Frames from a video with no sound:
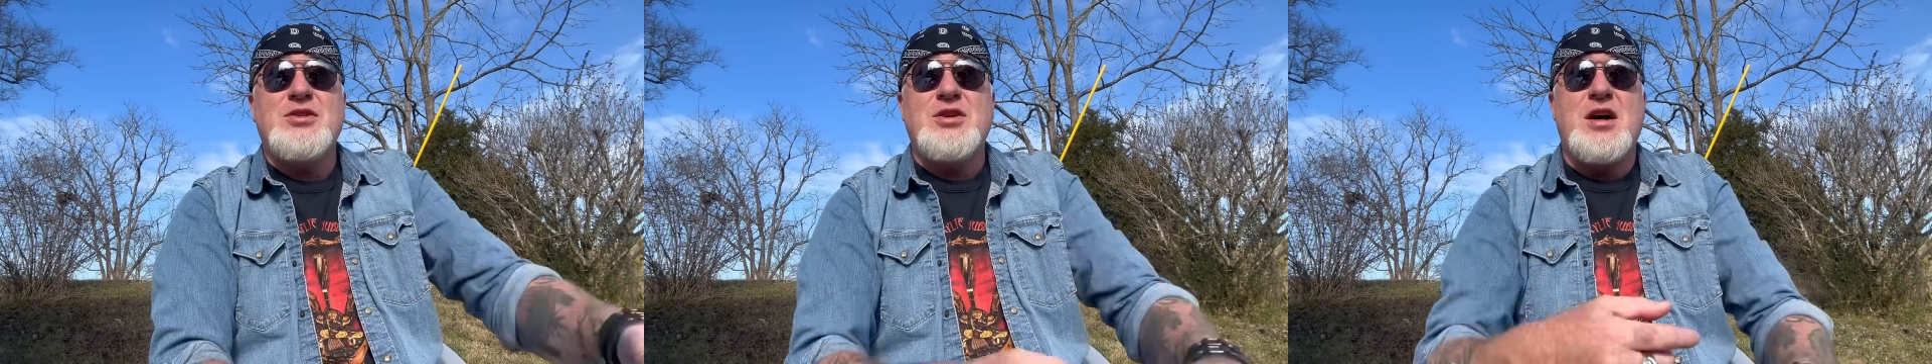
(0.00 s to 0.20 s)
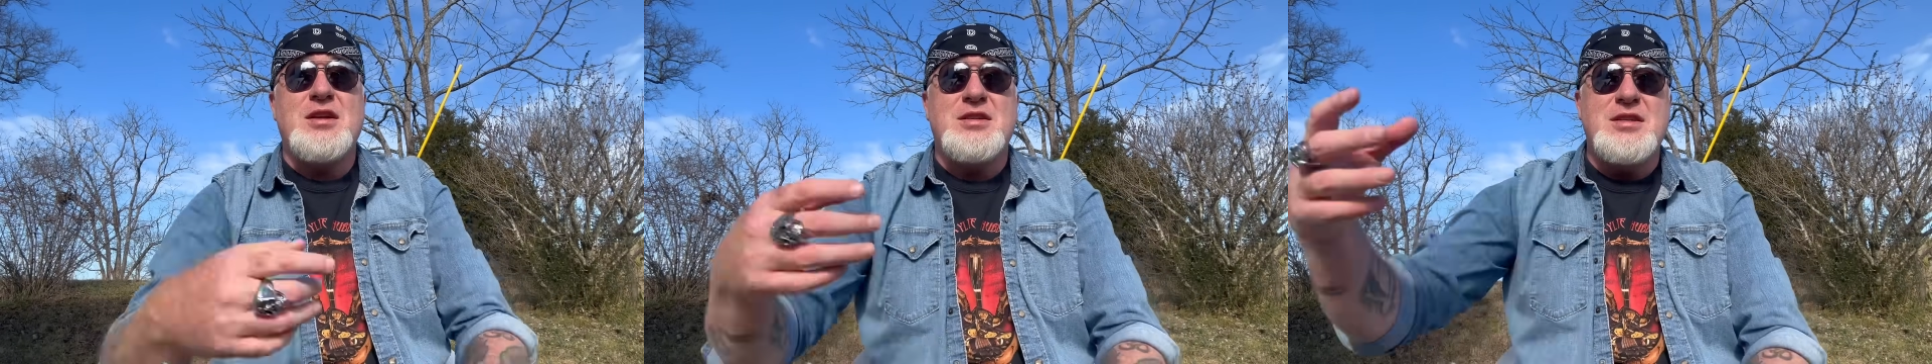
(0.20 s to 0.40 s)

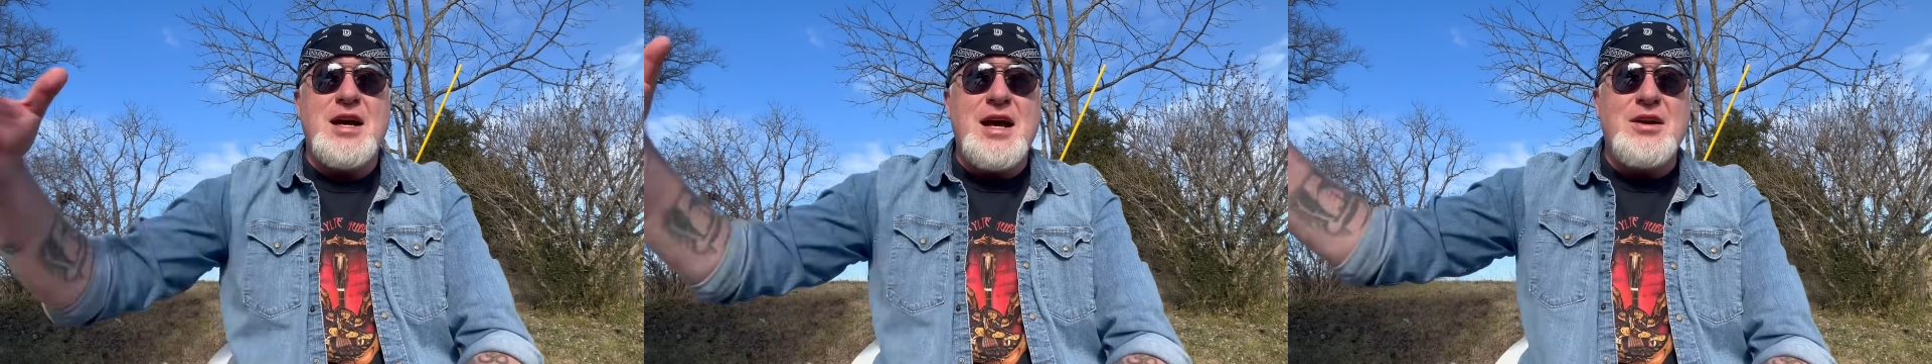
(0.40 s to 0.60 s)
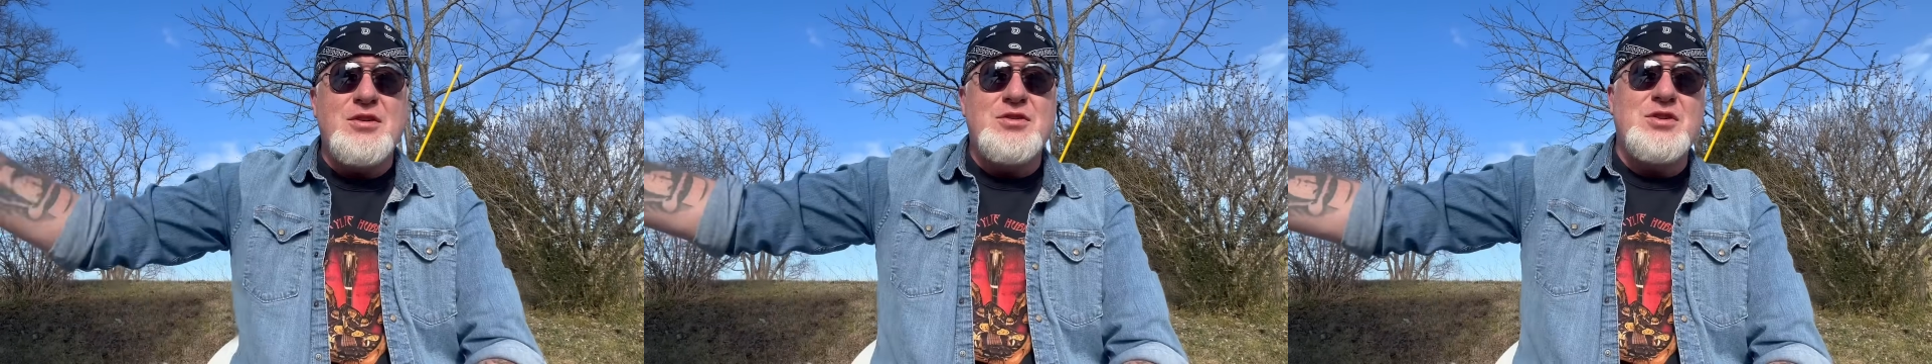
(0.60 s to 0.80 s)
John
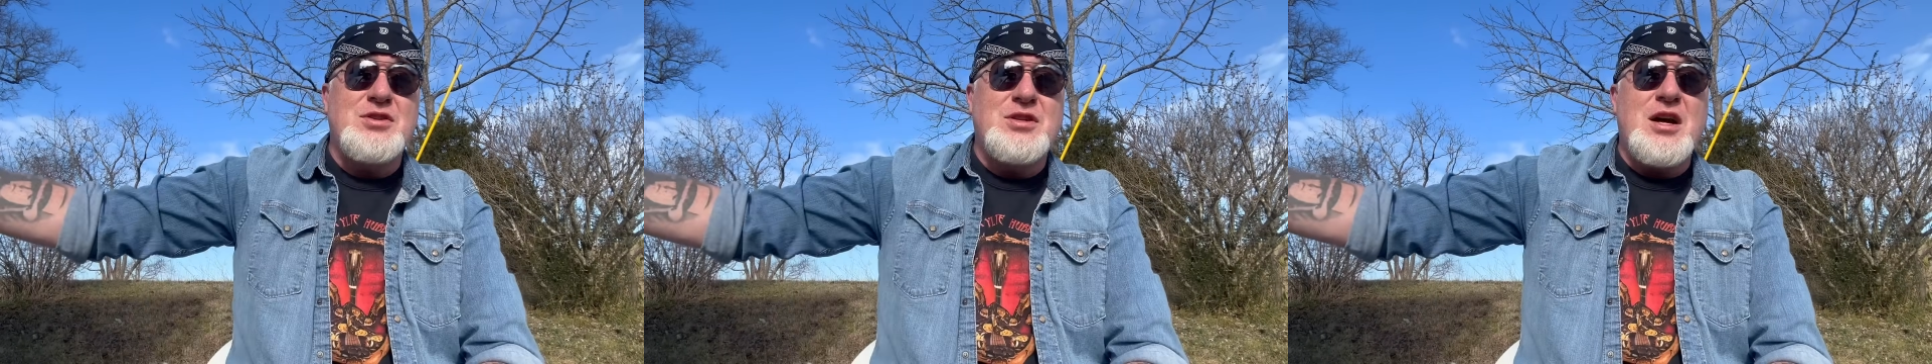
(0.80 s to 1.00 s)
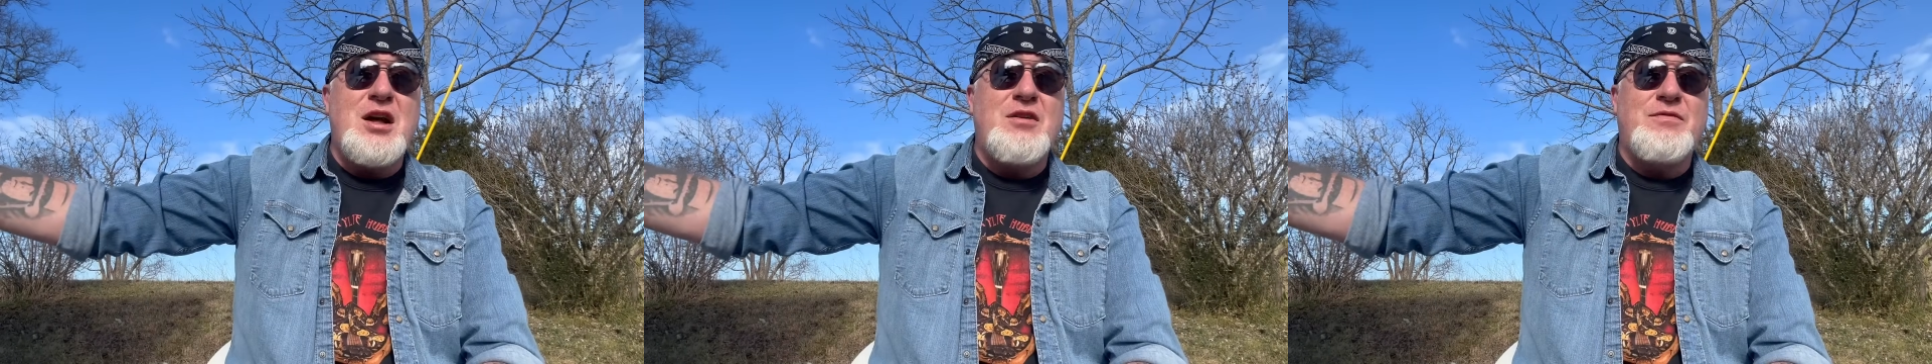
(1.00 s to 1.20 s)
Schneider just
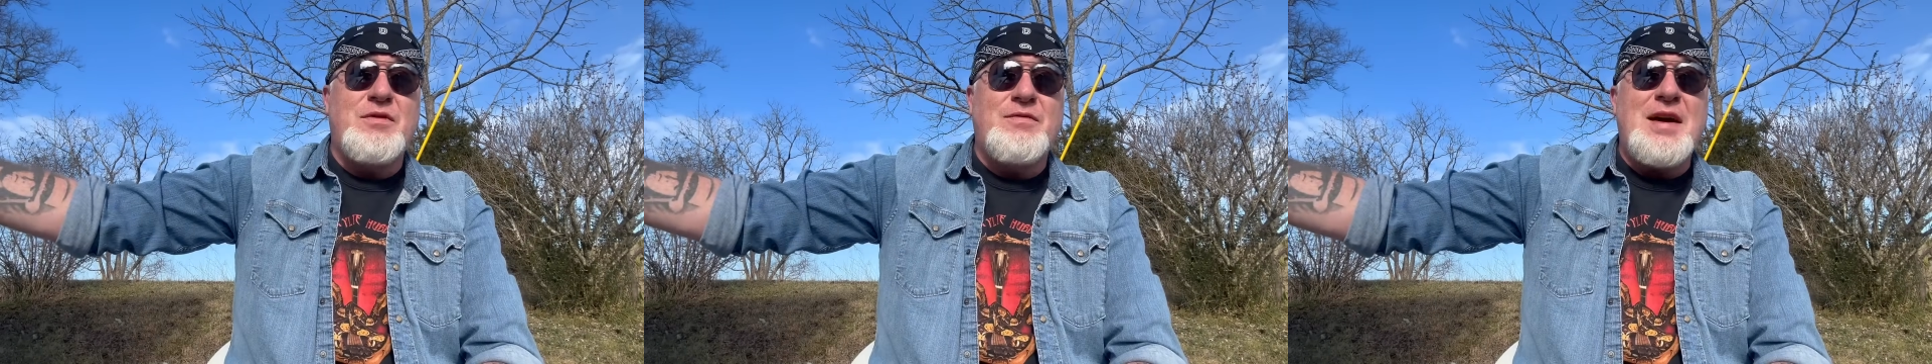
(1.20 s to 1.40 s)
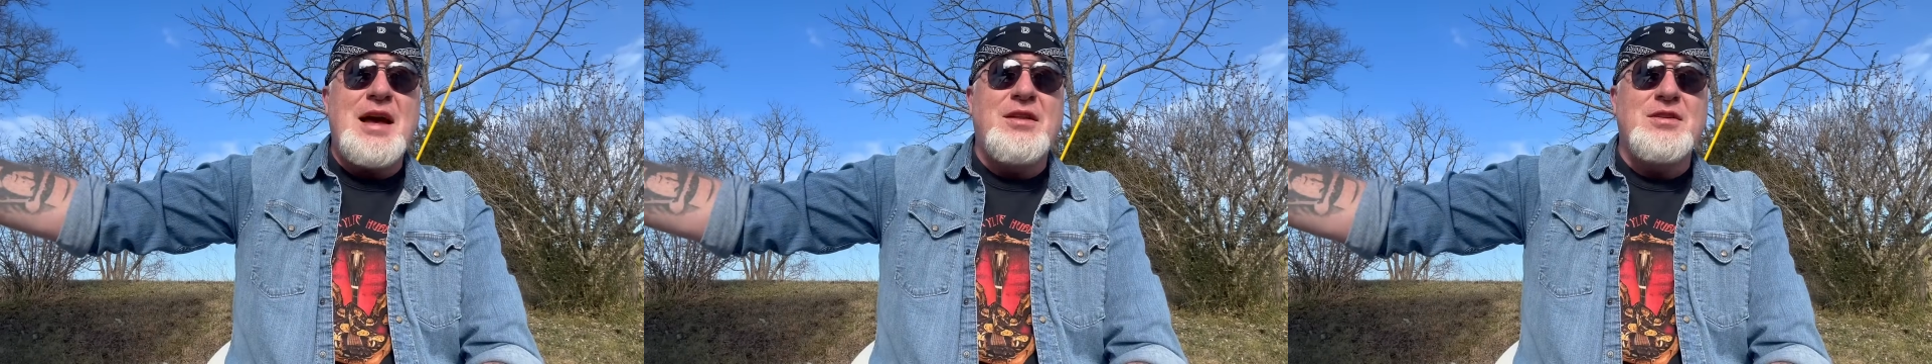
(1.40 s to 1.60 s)
called for
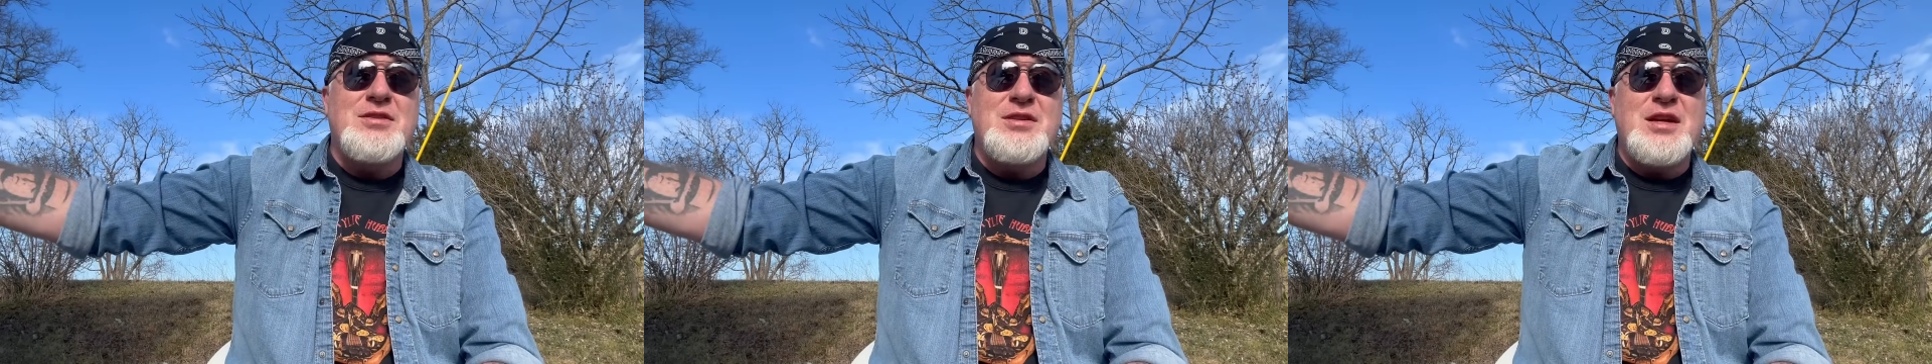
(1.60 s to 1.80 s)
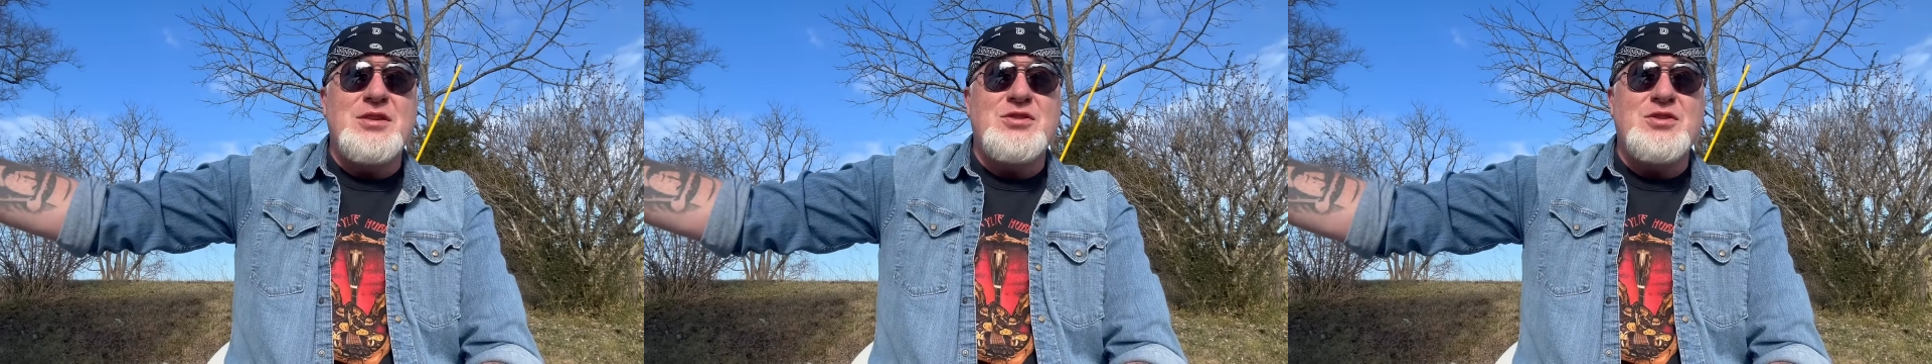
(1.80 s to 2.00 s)
violence
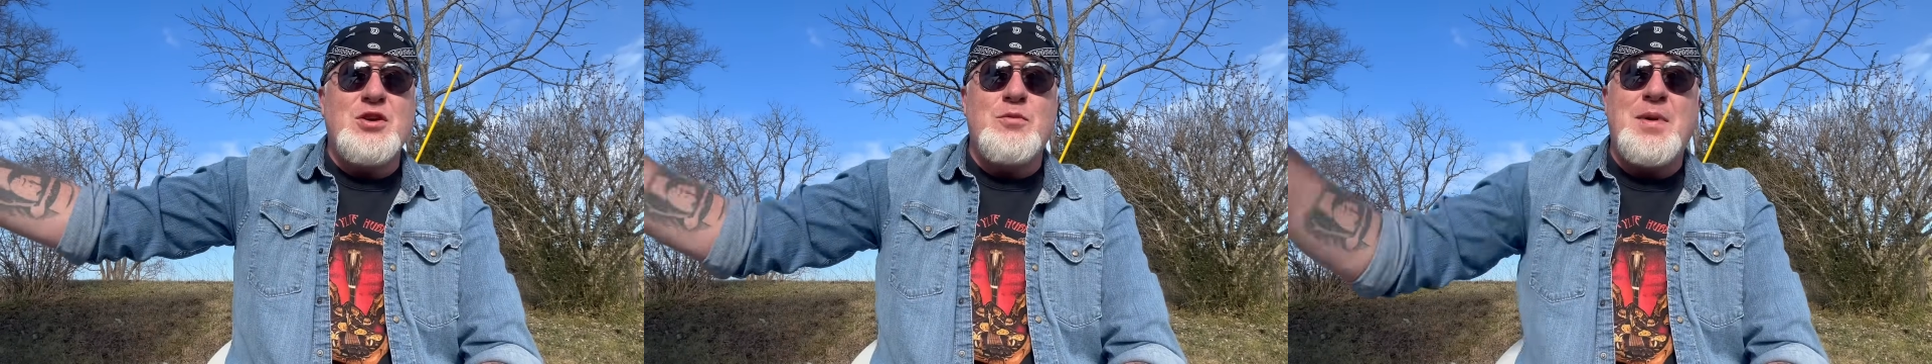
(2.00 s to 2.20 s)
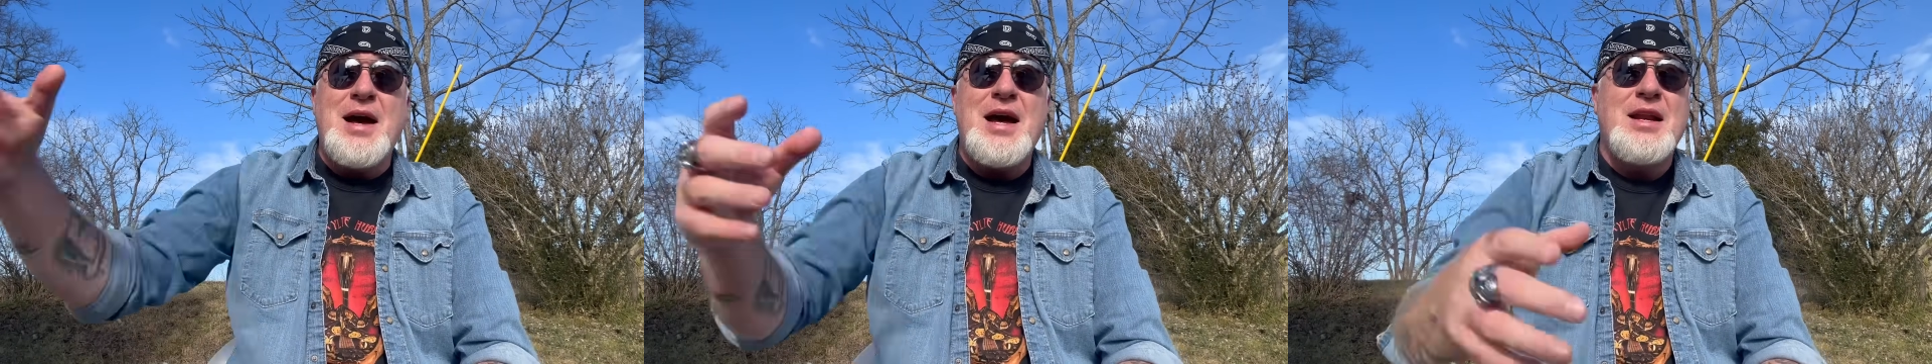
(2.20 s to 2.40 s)
against Joe
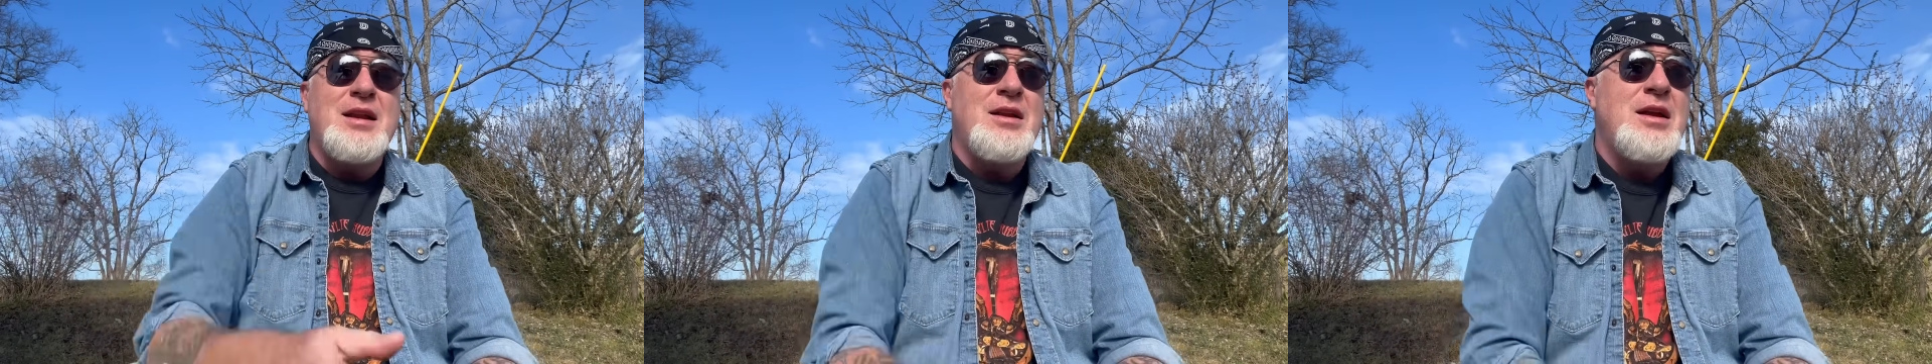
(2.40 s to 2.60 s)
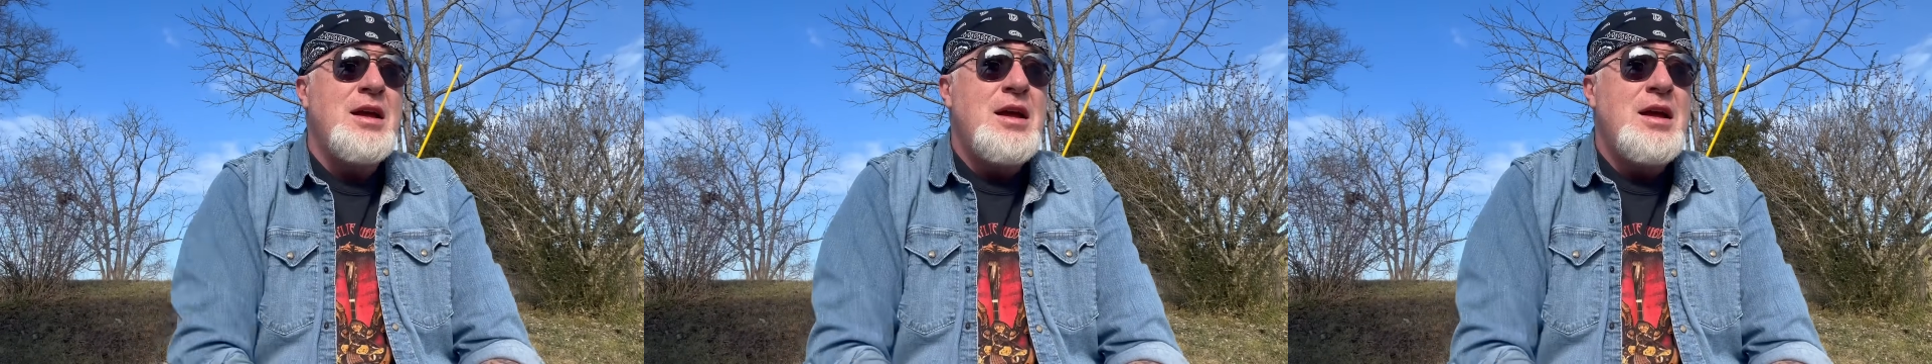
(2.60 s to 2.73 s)
Biden."